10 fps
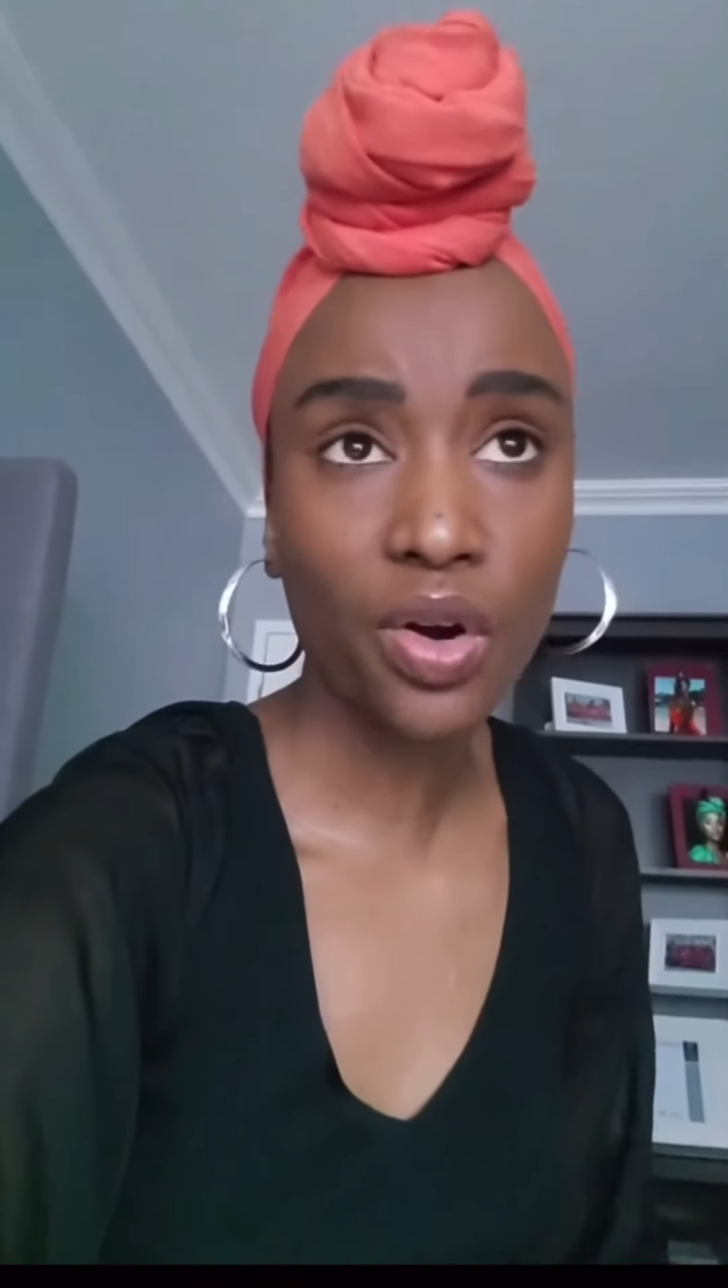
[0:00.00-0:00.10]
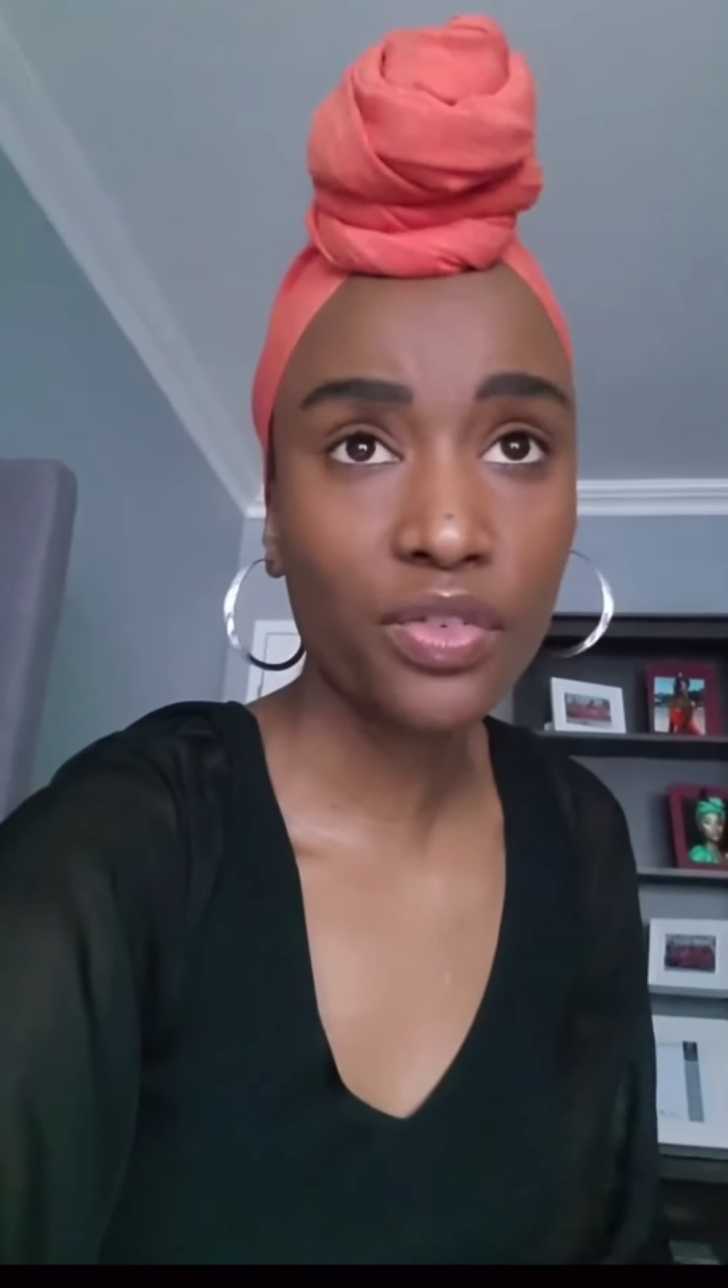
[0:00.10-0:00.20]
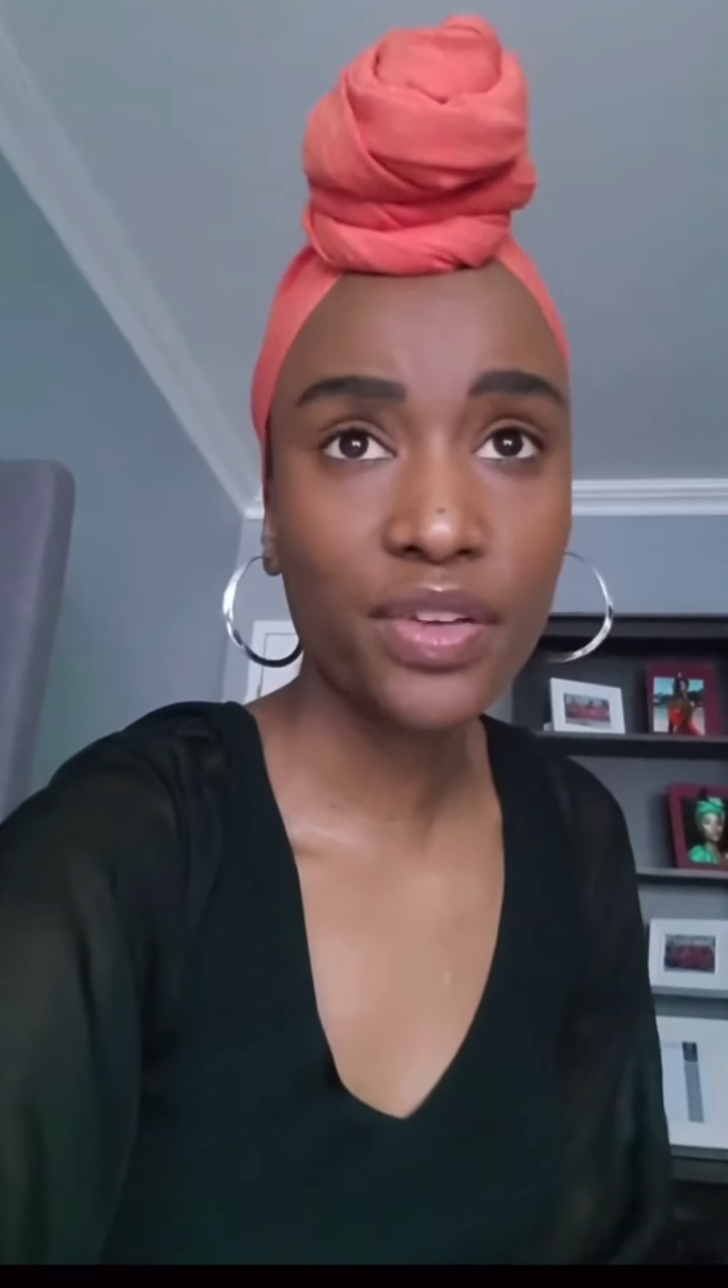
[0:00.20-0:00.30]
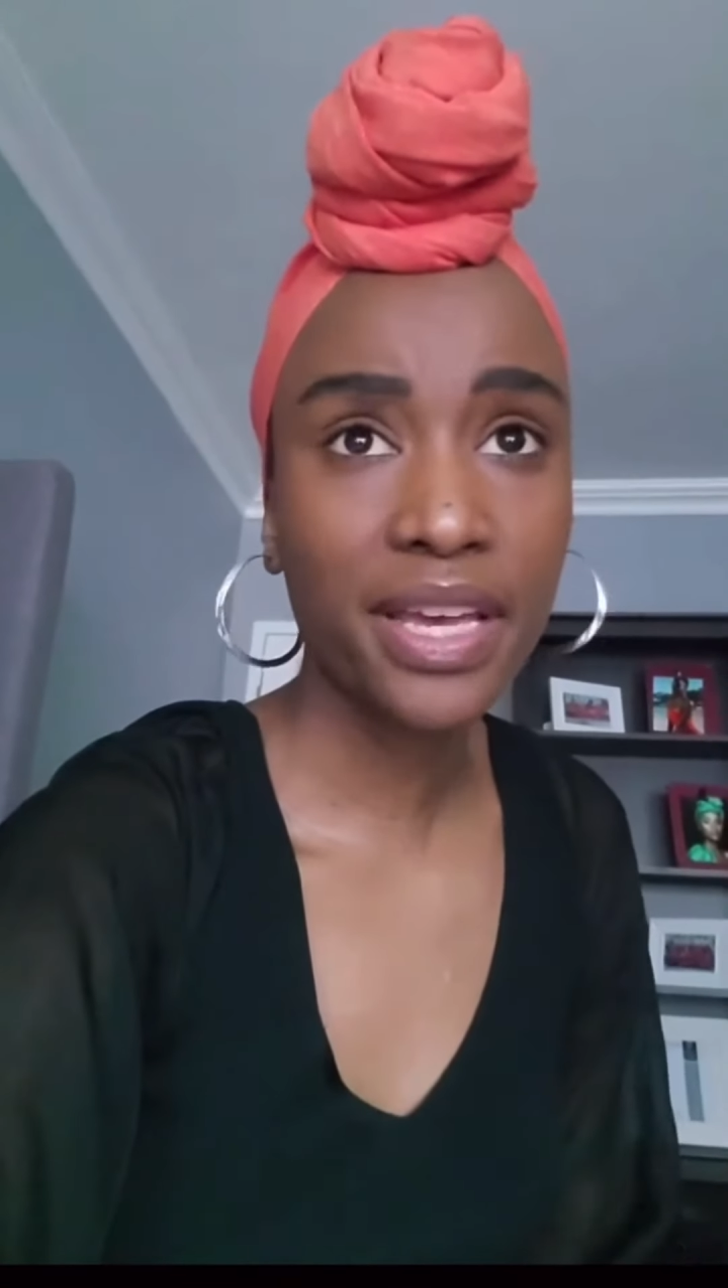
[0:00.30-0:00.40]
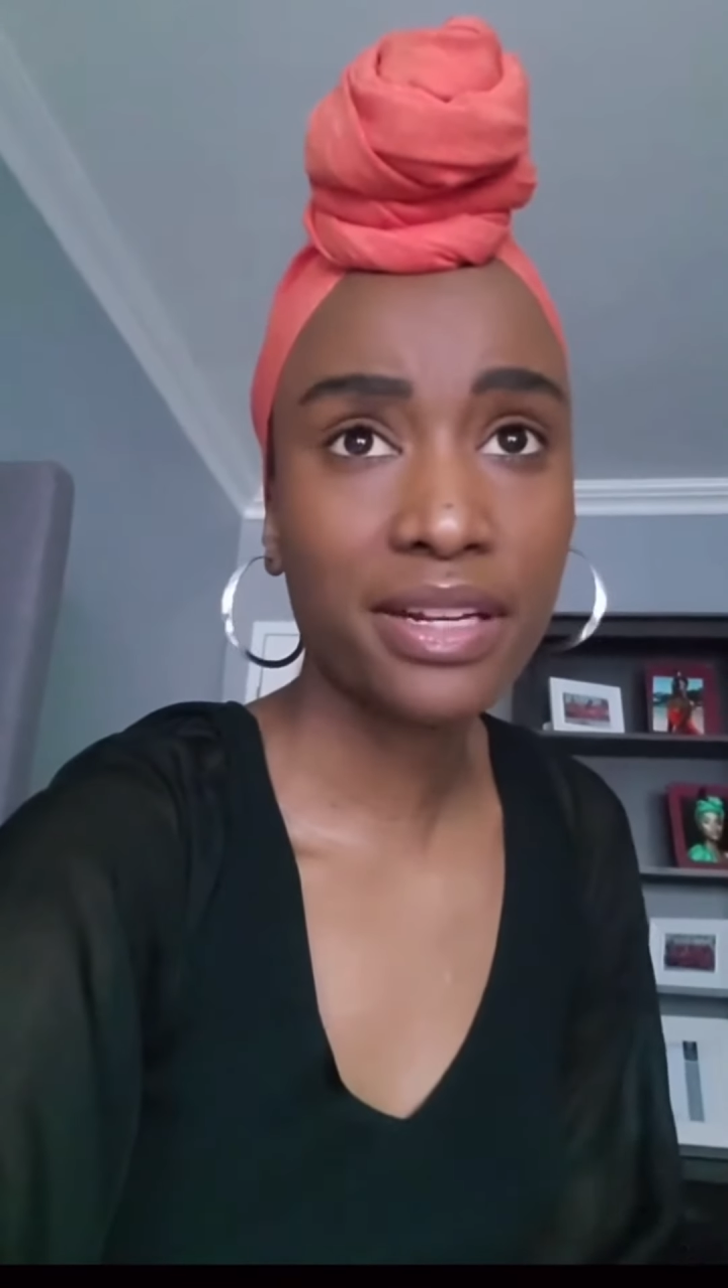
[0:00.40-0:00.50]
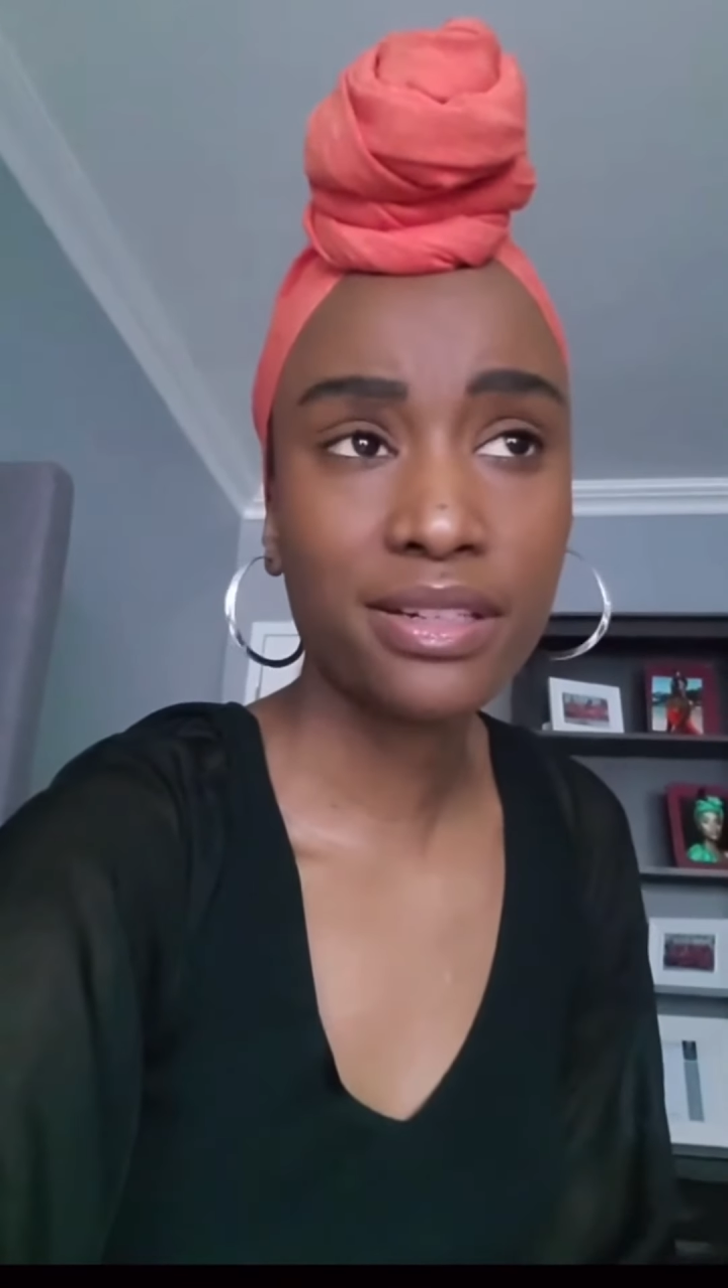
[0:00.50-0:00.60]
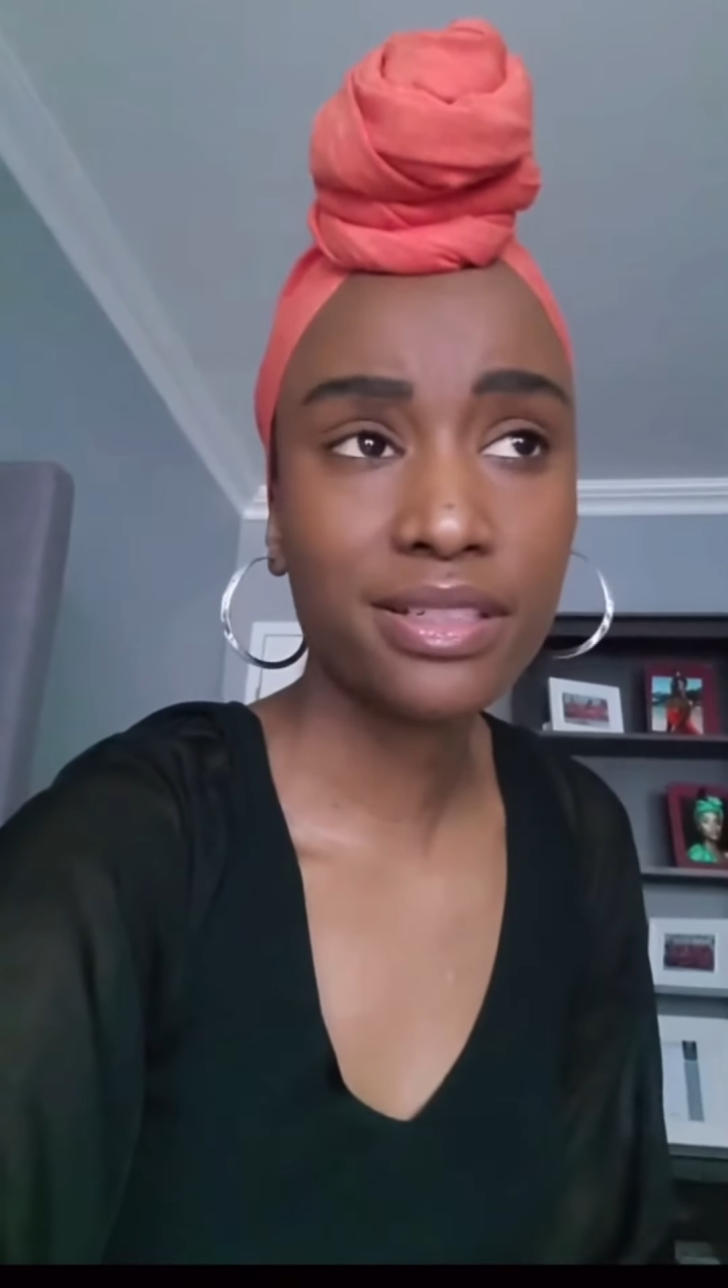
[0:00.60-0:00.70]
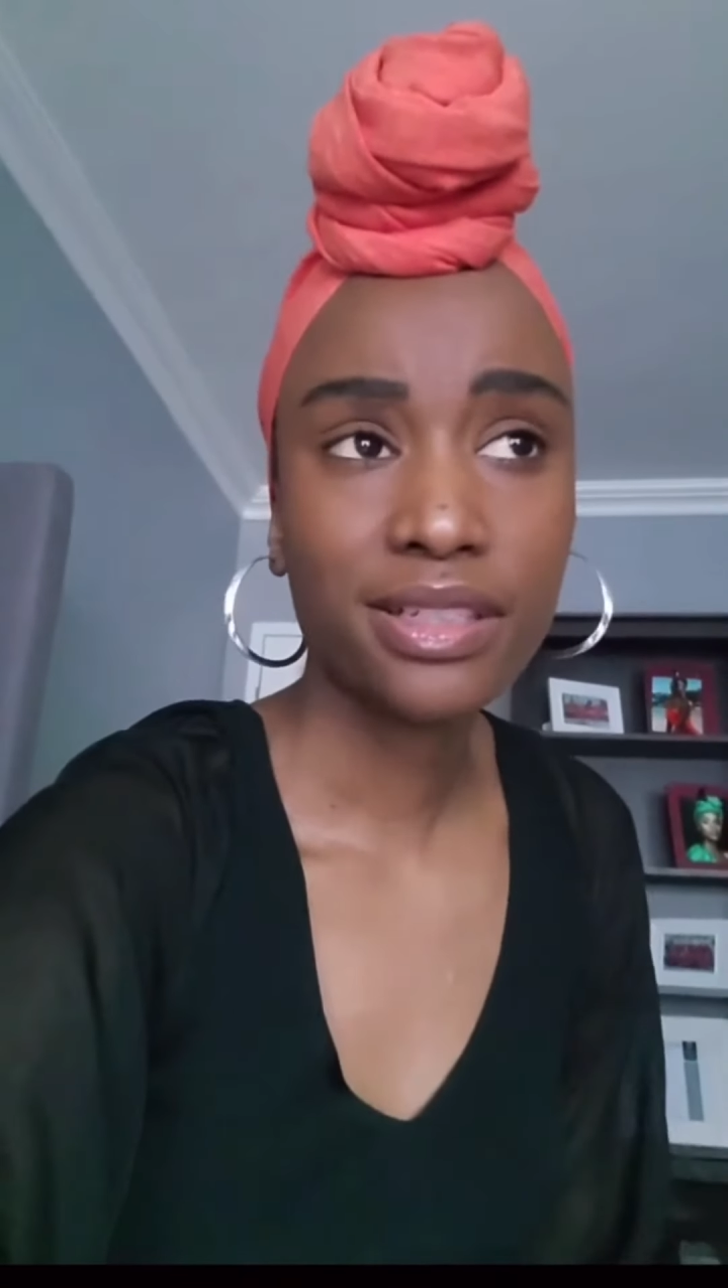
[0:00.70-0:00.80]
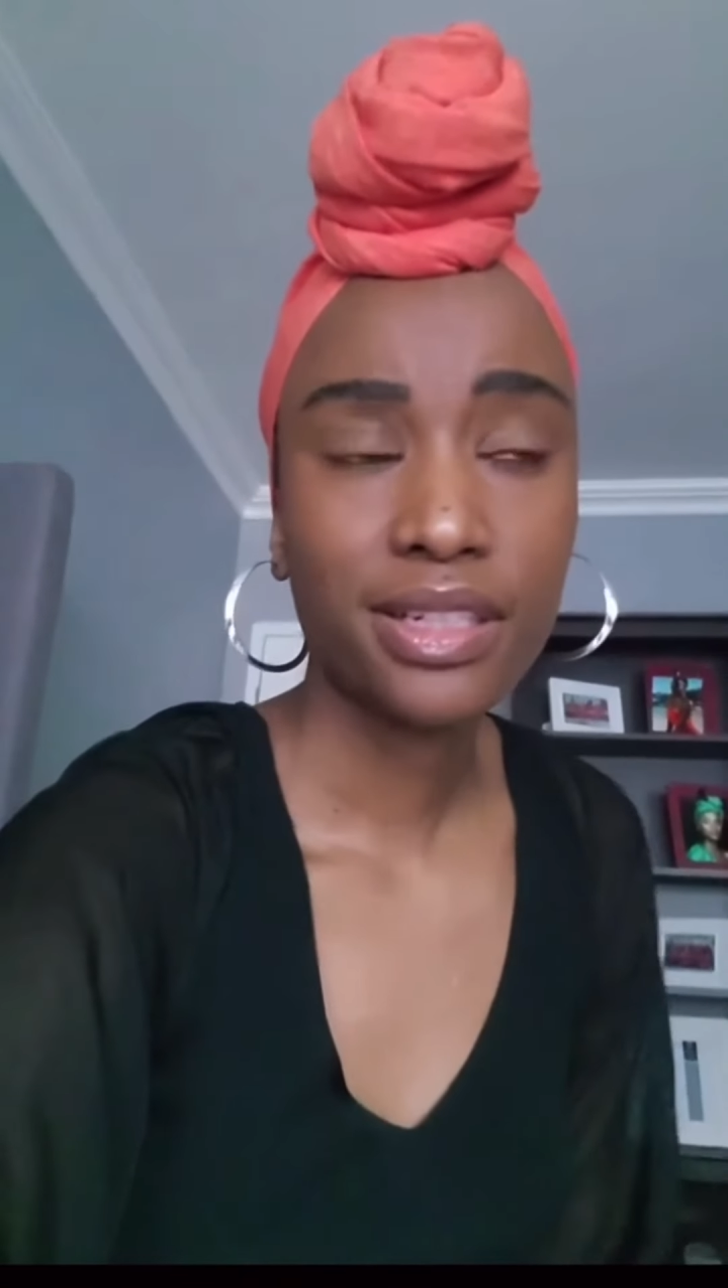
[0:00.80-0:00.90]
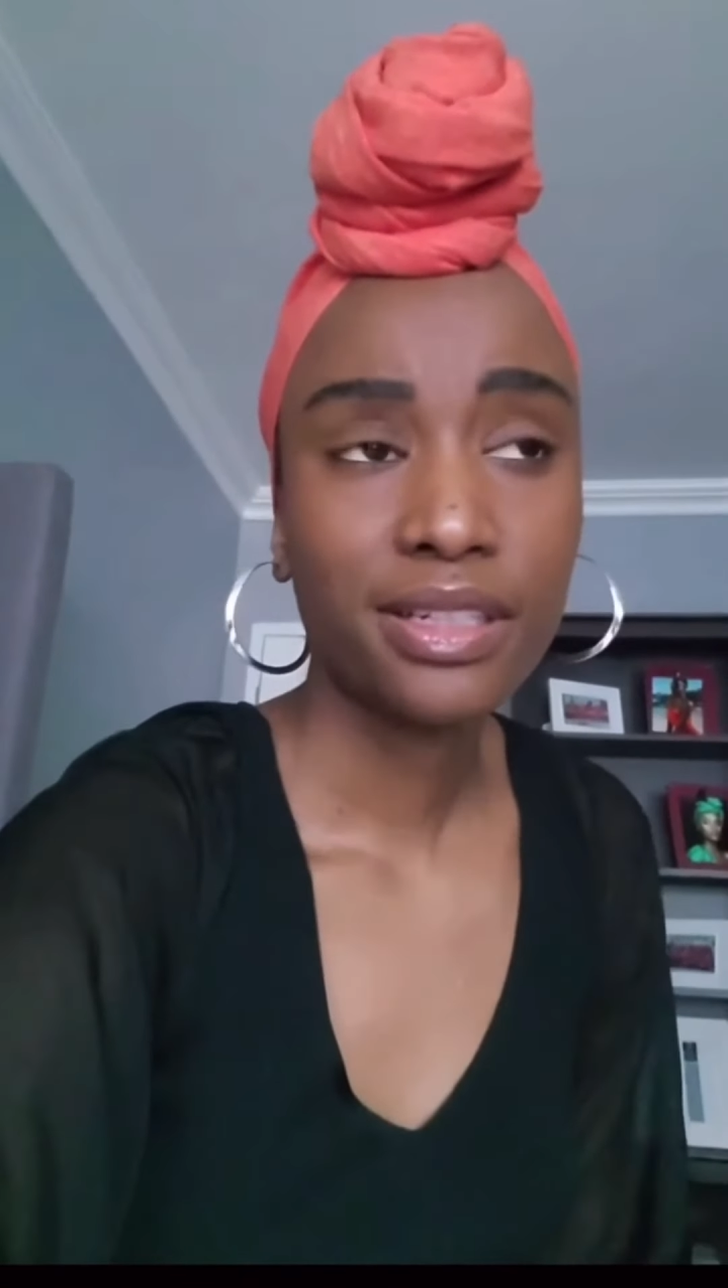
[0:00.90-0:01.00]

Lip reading: offhand,